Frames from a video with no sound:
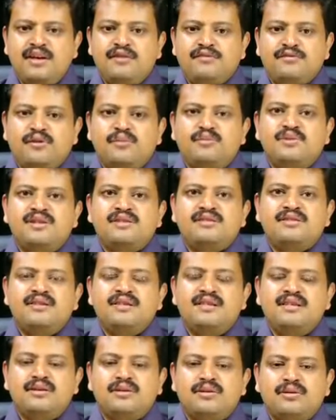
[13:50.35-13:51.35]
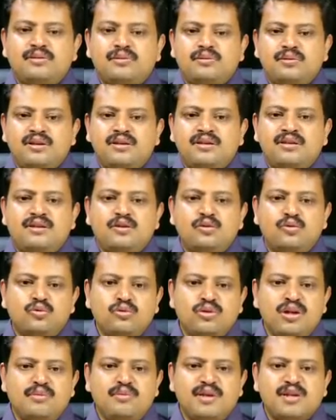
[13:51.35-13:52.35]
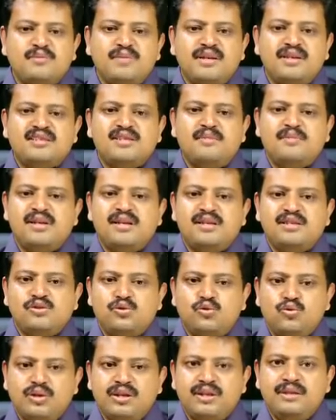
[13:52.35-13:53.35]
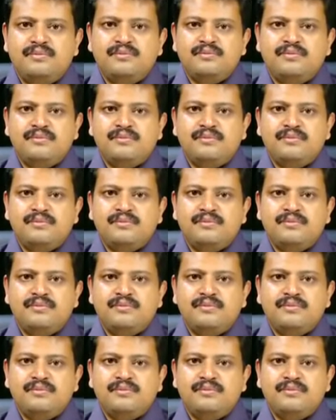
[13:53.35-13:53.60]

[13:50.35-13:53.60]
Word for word: From this he concluded the ruler must be accepted as a ruler